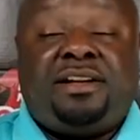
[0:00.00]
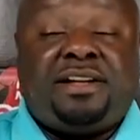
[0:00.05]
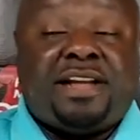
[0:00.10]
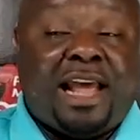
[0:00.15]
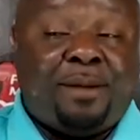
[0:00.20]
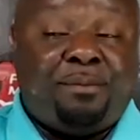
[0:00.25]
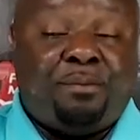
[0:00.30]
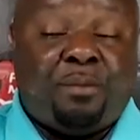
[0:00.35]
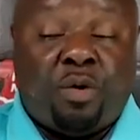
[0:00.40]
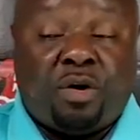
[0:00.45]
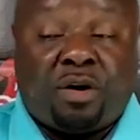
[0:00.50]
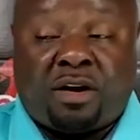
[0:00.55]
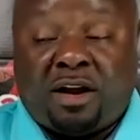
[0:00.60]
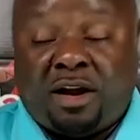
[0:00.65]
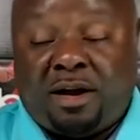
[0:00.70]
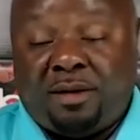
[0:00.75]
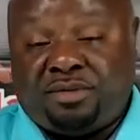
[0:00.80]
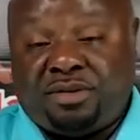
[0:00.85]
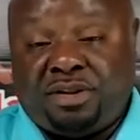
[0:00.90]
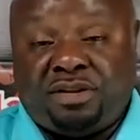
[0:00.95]
that more
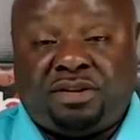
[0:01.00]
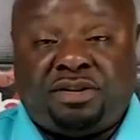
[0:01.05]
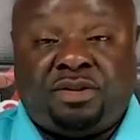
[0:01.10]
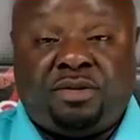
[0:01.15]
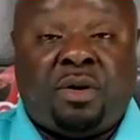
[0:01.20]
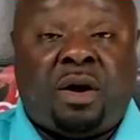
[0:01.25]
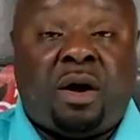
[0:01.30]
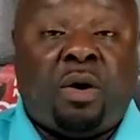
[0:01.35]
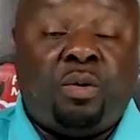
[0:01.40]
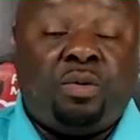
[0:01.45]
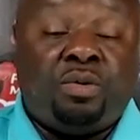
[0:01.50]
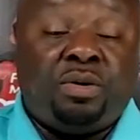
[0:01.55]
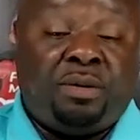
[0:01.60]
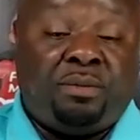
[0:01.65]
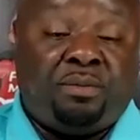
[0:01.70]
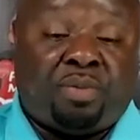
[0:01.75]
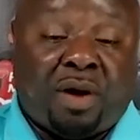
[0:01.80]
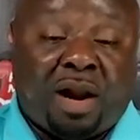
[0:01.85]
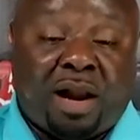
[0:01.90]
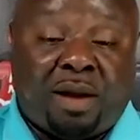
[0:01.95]
comes into
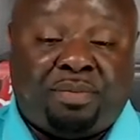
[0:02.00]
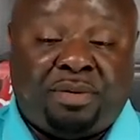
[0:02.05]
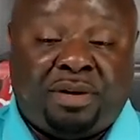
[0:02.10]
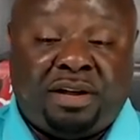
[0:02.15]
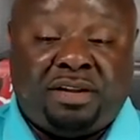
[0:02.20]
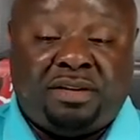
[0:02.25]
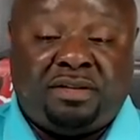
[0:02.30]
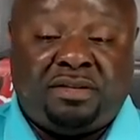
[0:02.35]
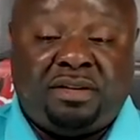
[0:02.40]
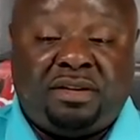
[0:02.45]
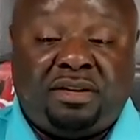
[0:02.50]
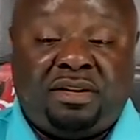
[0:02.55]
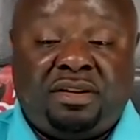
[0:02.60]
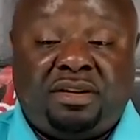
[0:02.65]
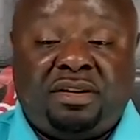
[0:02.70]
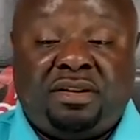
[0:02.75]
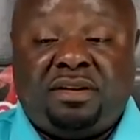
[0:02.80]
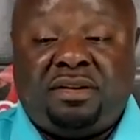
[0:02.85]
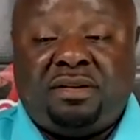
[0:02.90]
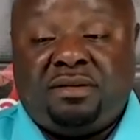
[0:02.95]
holding properties,
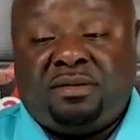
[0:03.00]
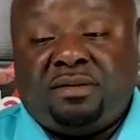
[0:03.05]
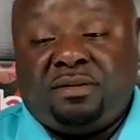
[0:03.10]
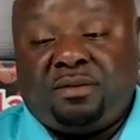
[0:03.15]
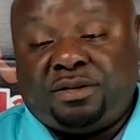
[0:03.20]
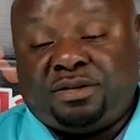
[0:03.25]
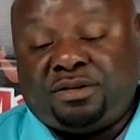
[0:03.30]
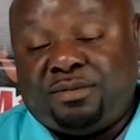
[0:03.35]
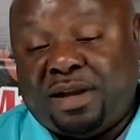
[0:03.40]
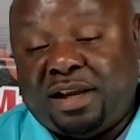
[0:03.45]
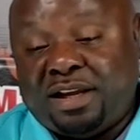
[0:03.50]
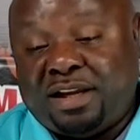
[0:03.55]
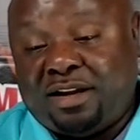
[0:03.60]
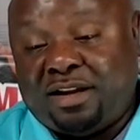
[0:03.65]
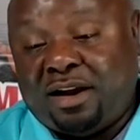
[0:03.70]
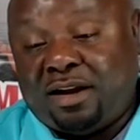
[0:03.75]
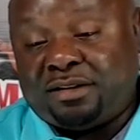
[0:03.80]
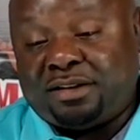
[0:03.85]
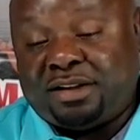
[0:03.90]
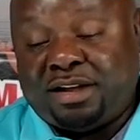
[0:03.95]
what you may get
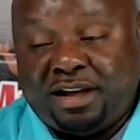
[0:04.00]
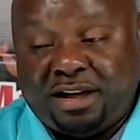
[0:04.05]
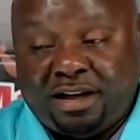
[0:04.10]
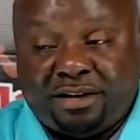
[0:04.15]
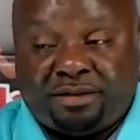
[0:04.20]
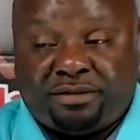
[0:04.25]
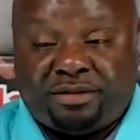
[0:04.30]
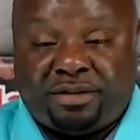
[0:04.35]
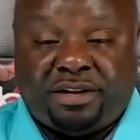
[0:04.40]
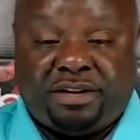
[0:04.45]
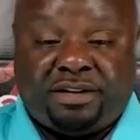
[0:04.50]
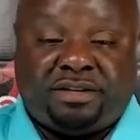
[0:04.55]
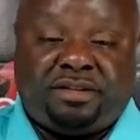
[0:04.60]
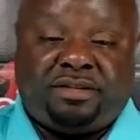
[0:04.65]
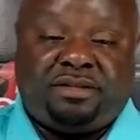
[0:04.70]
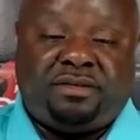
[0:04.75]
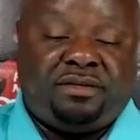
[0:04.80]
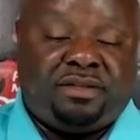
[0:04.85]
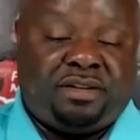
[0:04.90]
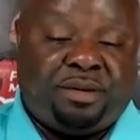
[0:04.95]
off the
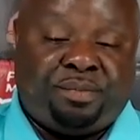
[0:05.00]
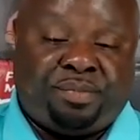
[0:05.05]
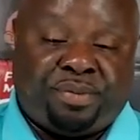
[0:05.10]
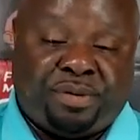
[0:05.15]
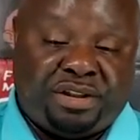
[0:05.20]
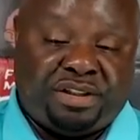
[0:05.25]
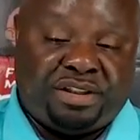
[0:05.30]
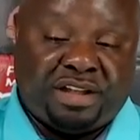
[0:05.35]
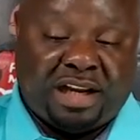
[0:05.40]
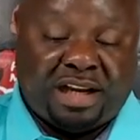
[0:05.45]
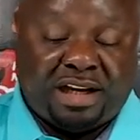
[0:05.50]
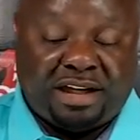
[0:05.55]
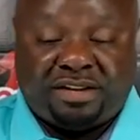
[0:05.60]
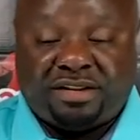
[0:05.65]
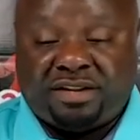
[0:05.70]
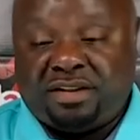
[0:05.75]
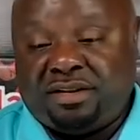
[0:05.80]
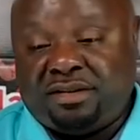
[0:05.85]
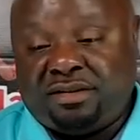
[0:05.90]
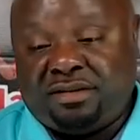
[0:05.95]
interest,
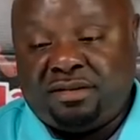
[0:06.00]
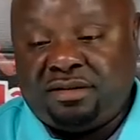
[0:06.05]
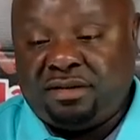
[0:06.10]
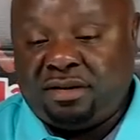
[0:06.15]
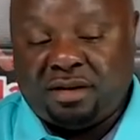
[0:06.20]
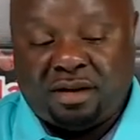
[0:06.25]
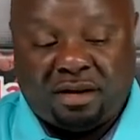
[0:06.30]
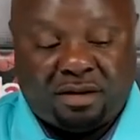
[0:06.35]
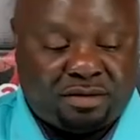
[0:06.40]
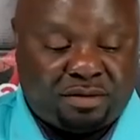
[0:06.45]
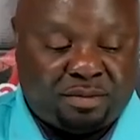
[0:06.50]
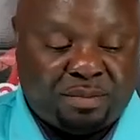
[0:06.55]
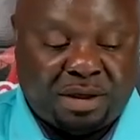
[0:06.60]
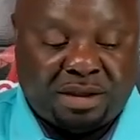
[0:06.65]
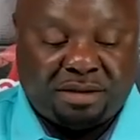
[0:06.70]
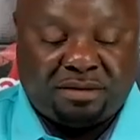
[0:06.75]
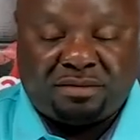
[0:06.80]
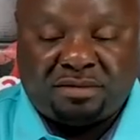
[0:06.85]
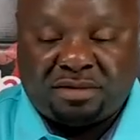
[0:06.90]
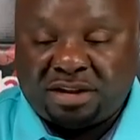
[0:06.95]
depreciation, you know,
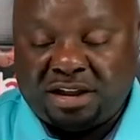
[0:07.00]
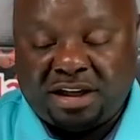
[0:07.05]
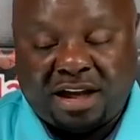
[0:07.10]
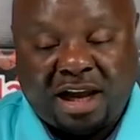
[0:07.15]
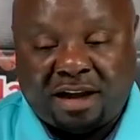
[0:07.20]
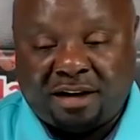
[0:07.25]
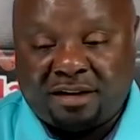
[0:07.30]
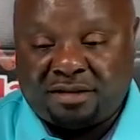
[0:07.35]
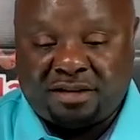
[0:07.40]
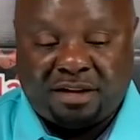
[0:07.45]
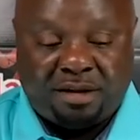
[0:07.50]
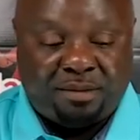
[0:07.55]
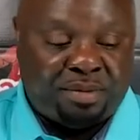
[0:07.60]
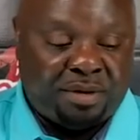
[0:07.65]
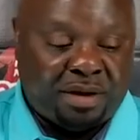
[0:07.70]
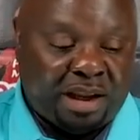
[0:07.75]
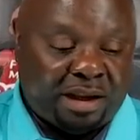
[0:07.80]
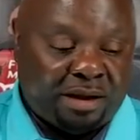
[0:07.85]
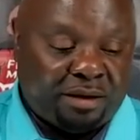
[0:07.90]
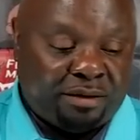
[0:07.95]
but seek out a
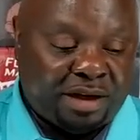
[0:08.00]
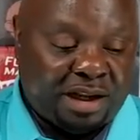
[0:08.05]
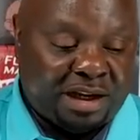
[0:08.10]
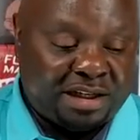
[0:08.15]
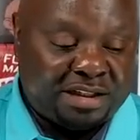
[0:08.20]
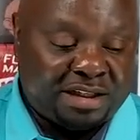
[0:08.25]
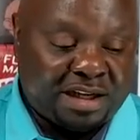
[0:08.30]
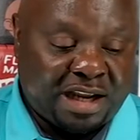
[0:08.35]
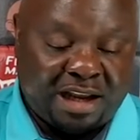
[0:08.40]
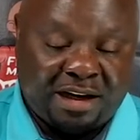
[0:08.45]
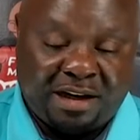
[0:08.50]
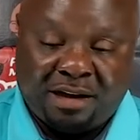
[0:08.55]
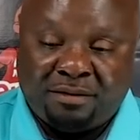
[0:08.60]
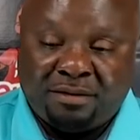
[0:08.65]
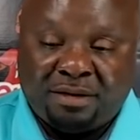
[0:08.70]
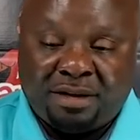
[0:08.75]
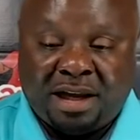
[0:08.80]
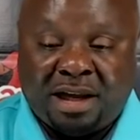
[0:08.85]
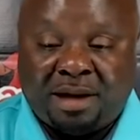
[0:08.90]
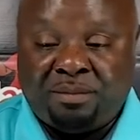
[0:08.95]
CPA on that side
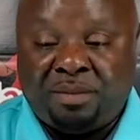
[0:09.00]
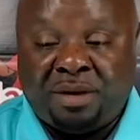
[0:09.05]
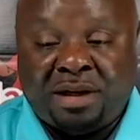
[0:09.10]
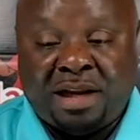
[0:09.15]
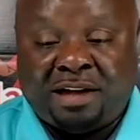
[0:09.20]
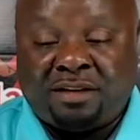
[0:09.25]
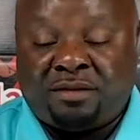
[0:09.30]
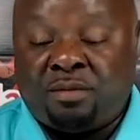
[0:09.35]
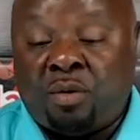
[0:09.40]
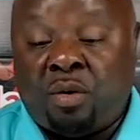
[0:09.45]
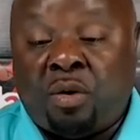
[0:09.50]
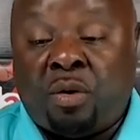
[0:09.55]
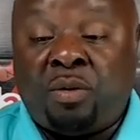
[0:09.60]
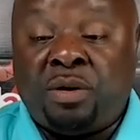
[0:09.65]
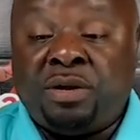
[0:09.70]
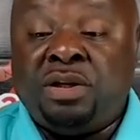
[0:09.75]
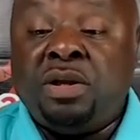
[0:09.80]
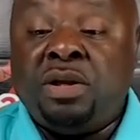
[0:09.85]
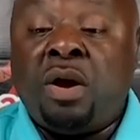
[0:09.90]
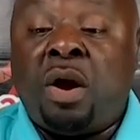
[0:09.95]
of it. That, but that's more
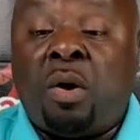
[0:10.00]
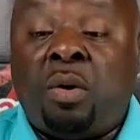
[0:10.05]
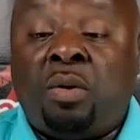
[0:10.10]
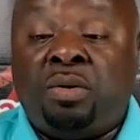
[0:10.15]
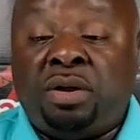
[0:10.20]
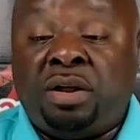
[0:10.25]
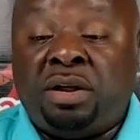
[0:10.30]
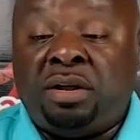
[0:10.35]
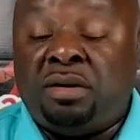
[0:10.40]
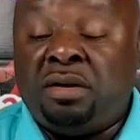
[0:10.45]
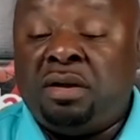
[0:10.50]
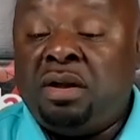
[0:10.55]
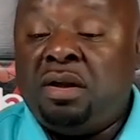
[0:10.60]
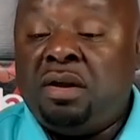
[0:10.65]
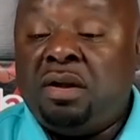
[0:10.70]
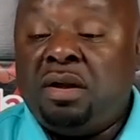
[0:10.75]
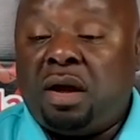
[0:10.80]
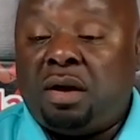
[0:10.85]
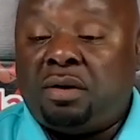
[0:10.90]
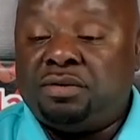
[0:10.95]
when you're holding
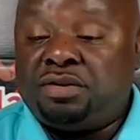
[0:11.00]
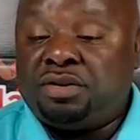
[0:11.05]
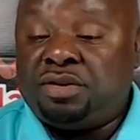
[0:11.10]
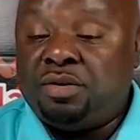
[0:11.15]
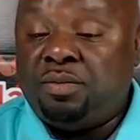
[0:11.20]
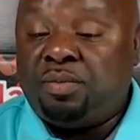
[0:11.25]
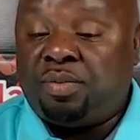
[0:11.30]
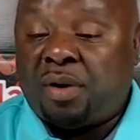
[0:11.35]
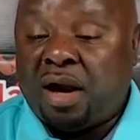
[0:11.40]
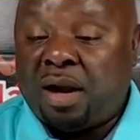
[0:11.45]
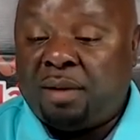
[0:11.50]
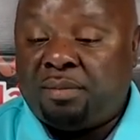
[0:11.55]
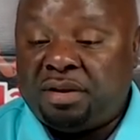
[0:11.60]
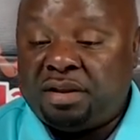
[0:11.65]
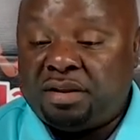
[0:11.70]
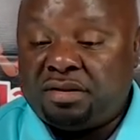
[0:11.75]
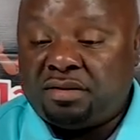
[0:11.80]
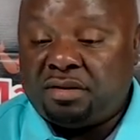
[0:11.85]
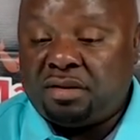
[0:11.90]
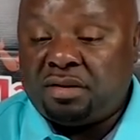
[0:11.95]
on two
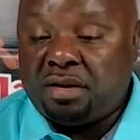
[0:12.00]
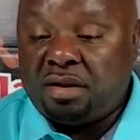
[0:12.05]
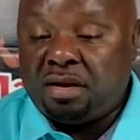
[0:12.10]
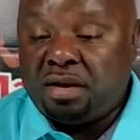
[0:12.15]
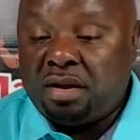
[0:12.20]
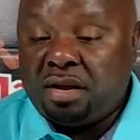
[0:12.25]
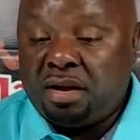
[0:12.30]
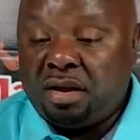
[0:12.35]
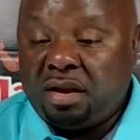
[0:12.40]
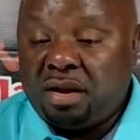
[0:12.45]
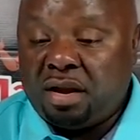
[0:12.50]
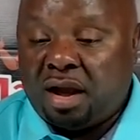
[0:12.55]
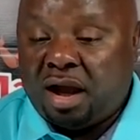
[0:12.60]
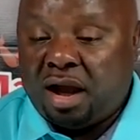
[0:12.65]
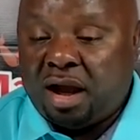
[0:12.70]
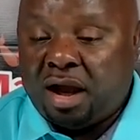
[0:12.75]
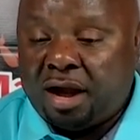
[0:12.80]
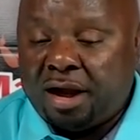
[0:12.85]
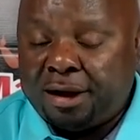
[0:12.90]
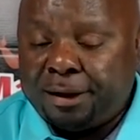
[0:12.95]
properties.
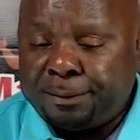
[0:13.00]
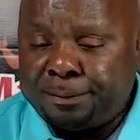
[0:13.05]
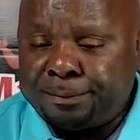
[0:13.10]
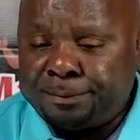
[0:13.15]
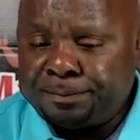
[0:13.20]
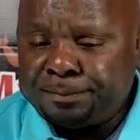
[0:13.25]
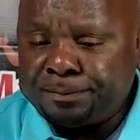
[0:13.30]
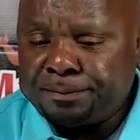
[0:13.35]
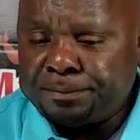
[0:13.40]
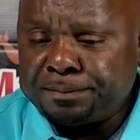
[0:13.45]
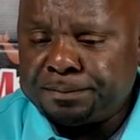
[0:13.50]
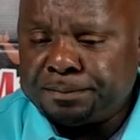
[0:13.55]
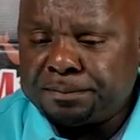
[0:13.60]
Um,